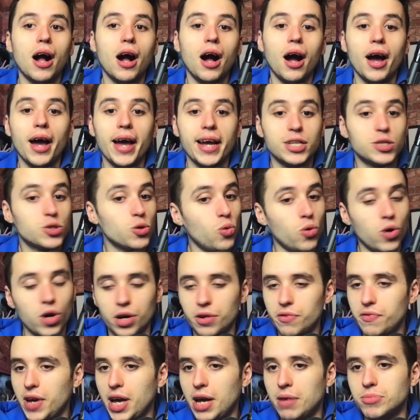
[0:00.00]
it's all
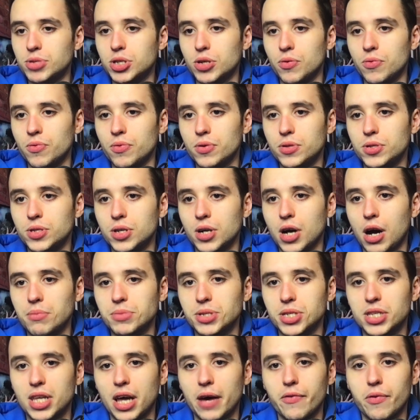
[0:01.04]
good for him to come
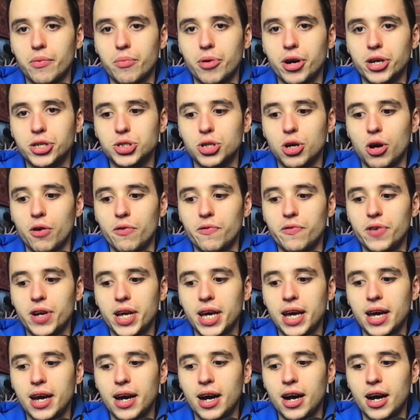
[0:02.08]
to Stamford Bridge and
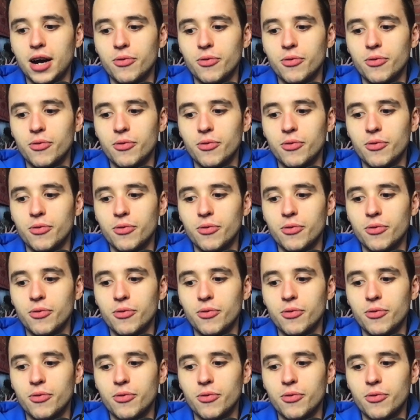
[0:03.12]
hopefully